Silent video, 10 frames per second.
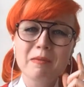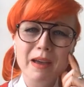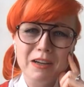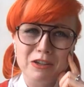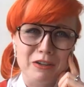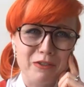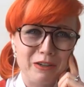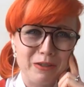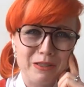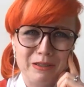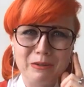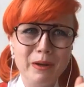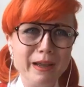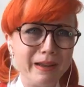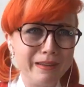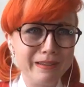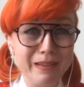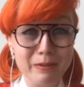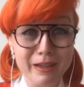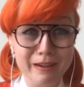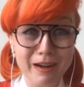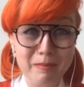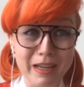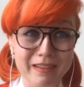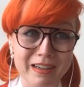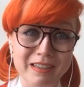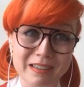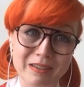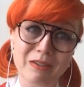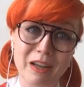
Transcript: Imagine if there was a way that we could automate this.